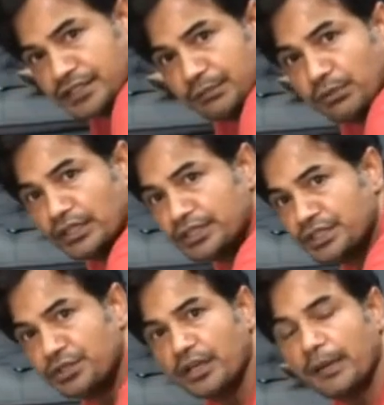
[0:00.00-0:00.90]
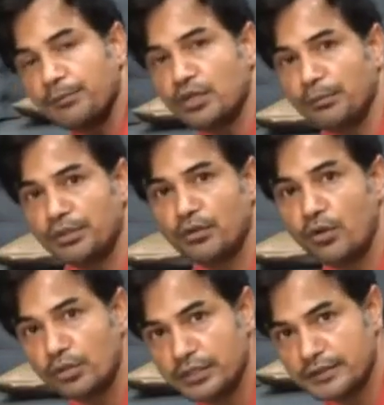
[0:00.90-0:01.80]
stimulating your abdomen
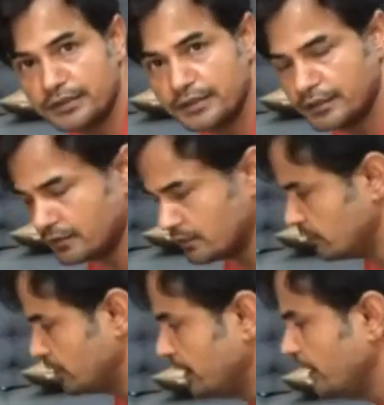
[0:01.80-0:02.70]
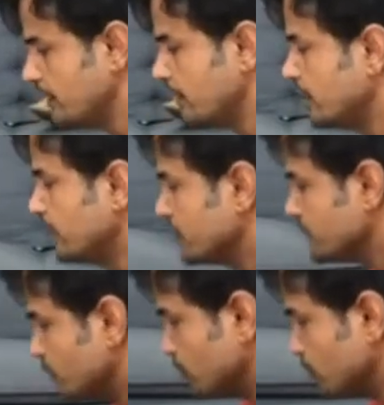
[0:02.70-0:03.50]
organs. Okay? So